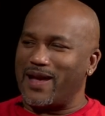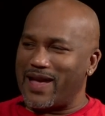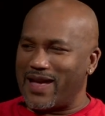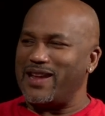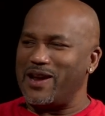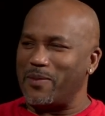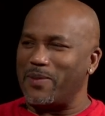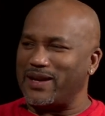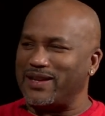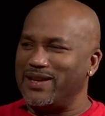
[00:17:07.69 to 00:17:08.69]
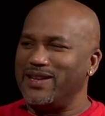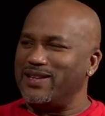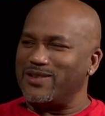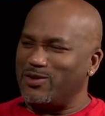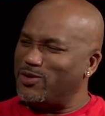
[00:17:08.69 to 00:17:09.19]
I'm, I'm gonna go back and
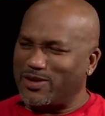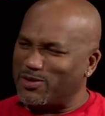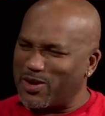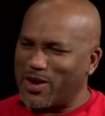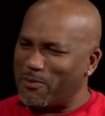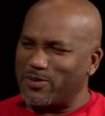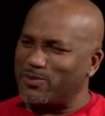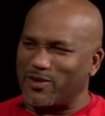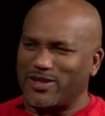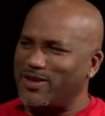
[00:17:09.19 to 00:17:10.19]
watch it. I'm gonna be looking for that clip